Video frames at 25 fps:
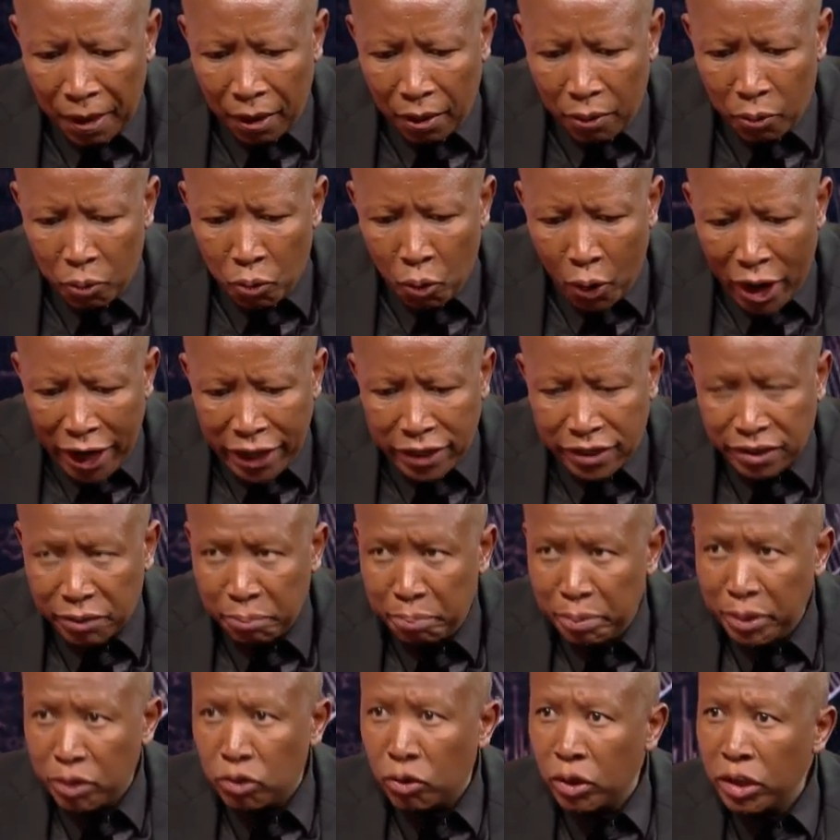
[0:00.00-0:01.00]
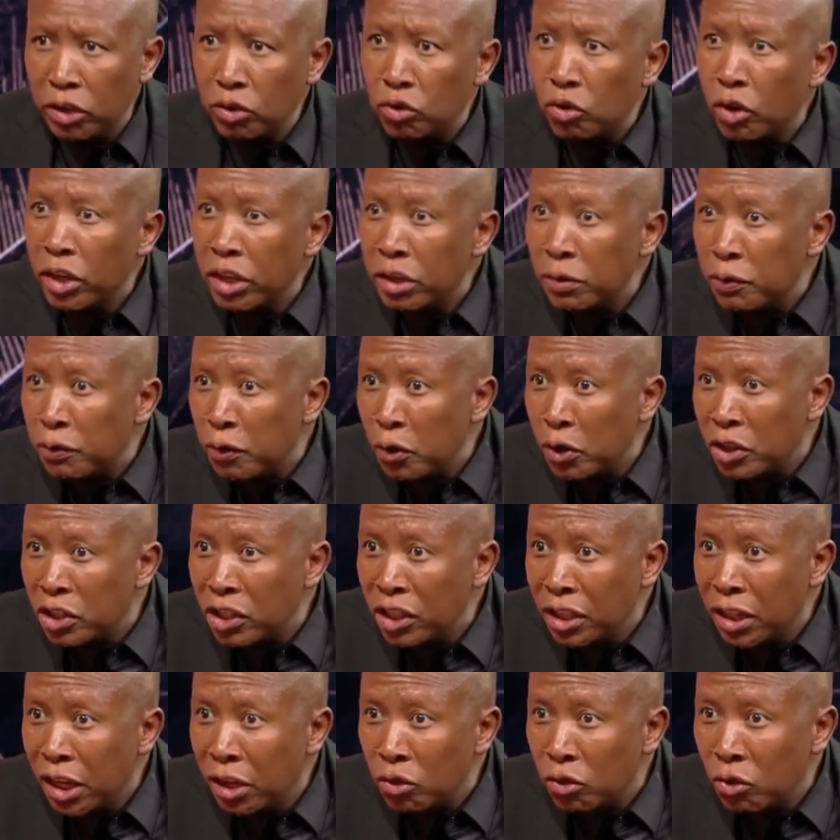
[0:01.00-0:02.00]
worse between
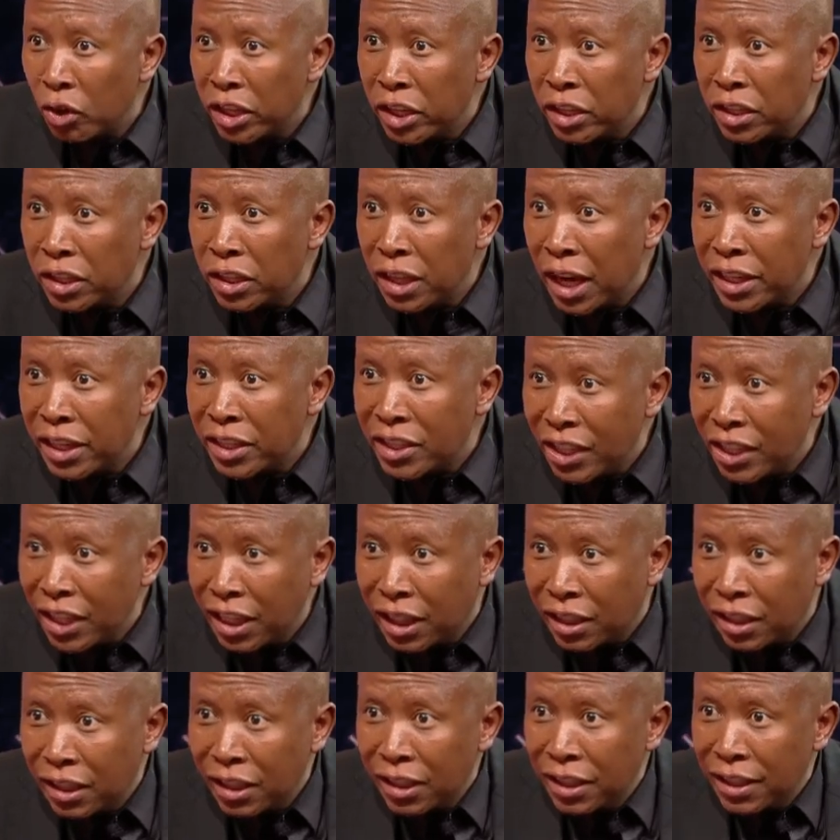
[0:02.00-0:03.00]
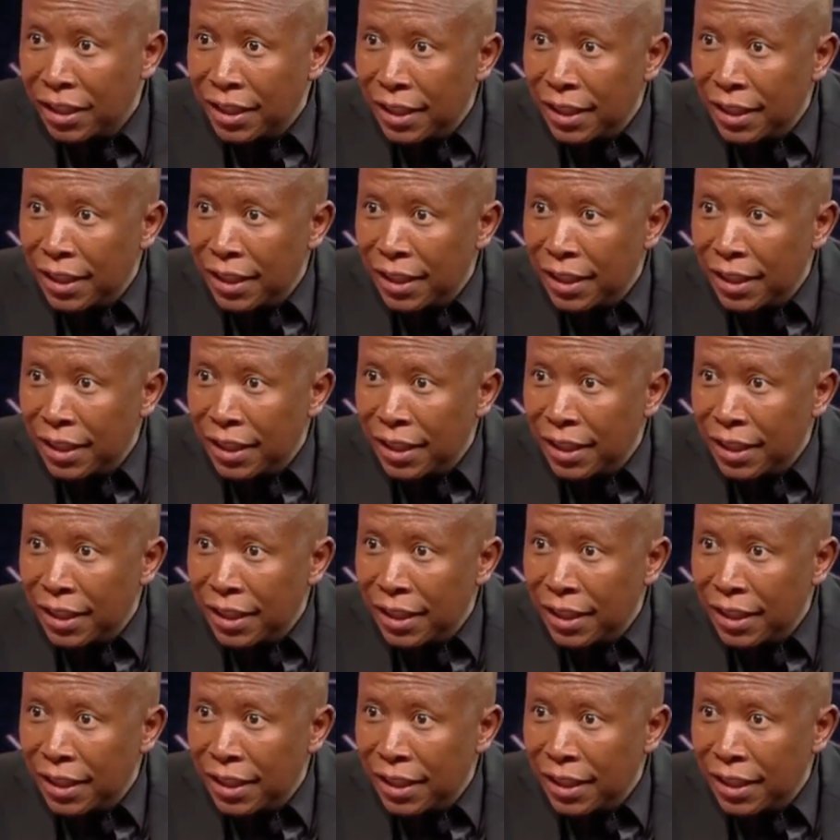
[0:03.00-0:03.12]
2014 and 2019.